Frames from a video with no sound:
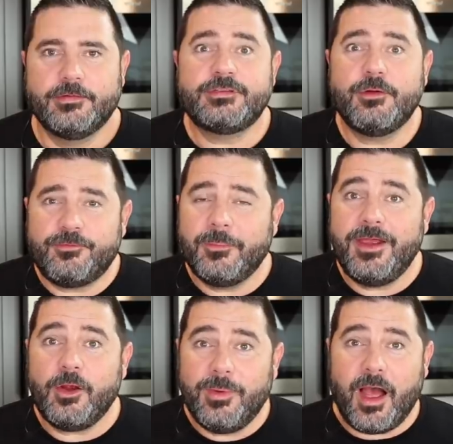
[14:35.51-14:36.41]
So from
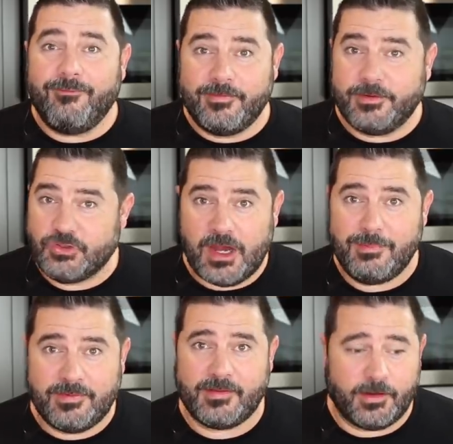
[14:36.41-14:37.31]
here, we obviously shape
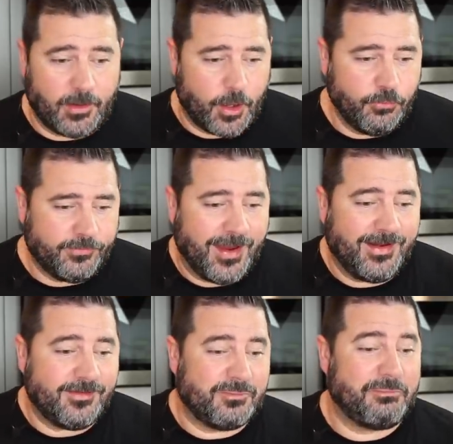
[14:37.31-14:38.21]
this in a loaf and
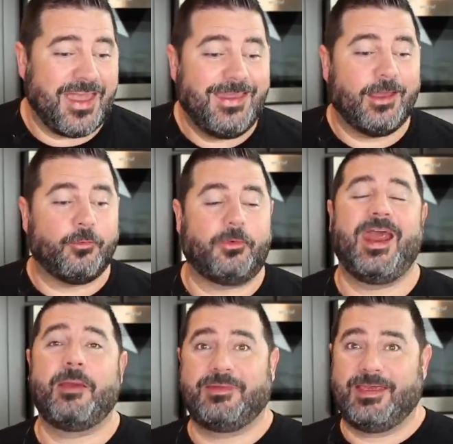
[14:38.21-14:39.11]
it's bacon
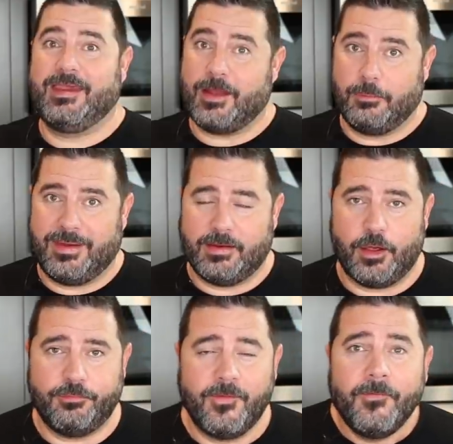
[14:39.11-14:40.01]
wrapped keto
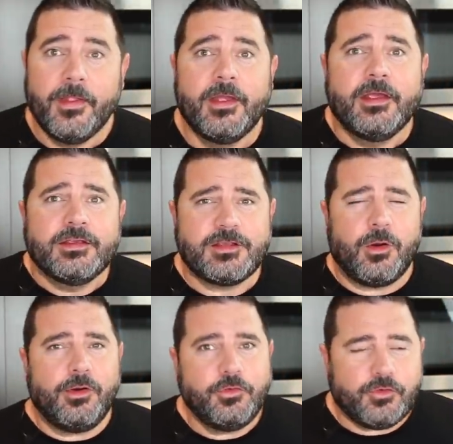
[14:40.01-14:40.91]
meatloaf. So
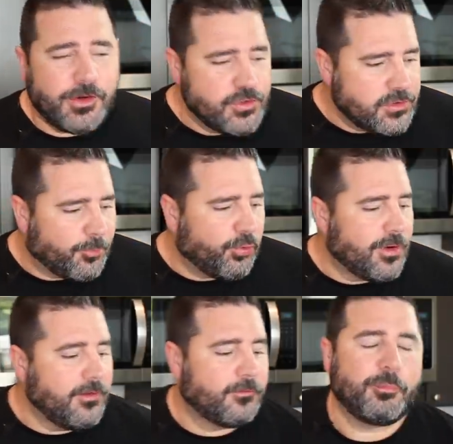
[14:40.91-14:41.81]
her instructions are
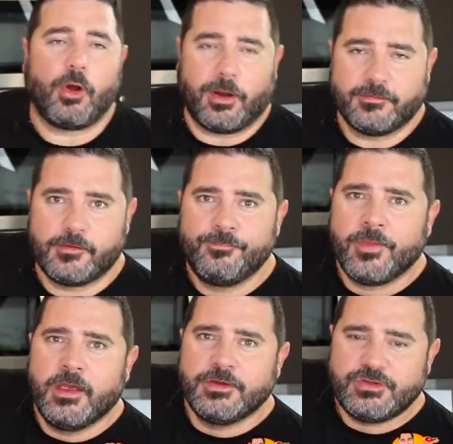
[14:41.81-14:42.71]
pretty sparse.
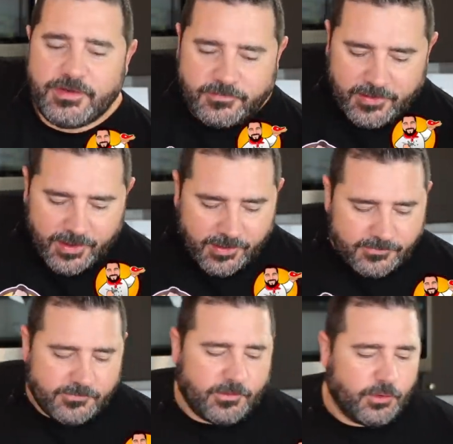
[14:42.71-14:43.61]
She
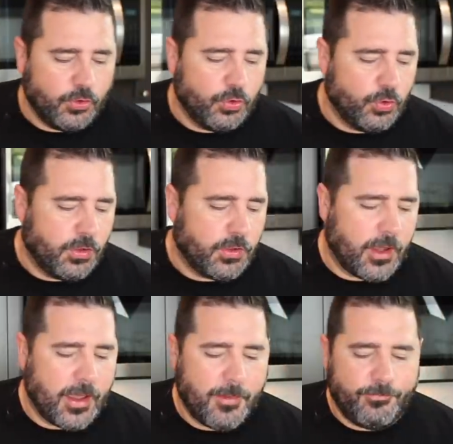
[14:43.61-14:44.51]
says to
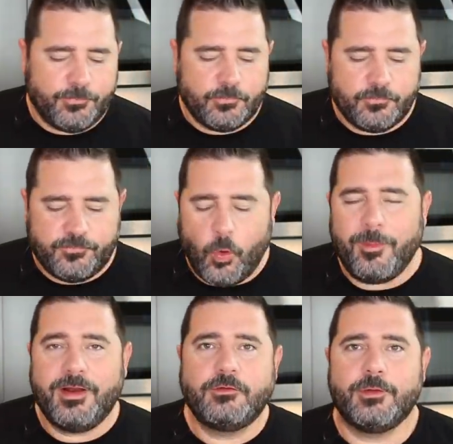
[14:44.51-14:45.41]
um,
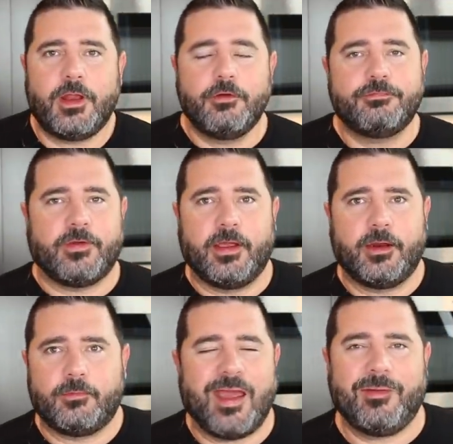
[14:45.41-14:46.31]
form it into a loaf
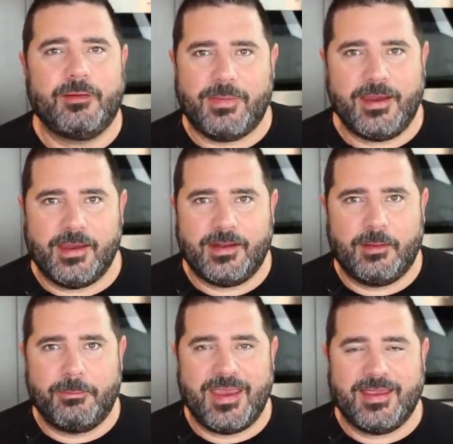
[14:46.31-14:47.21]
and wrap it in bacon
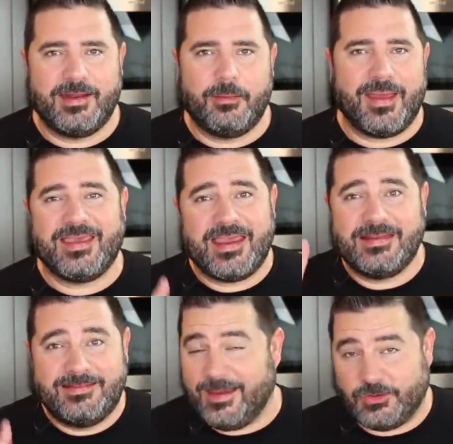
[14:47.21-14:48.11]
and bake it in a
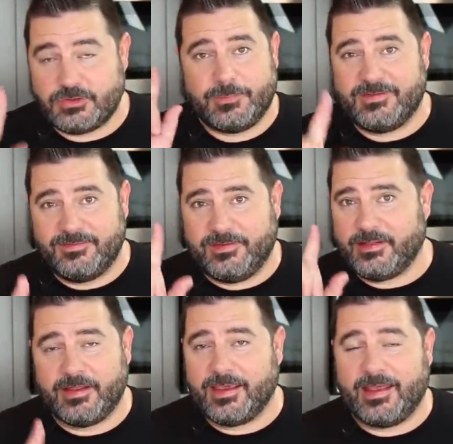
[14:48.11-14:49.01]
baking dish,
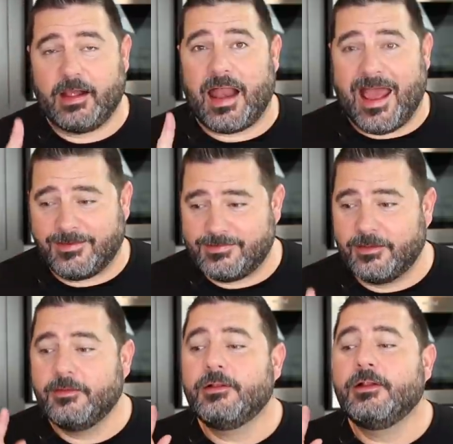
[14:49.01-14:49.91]
specifically a glass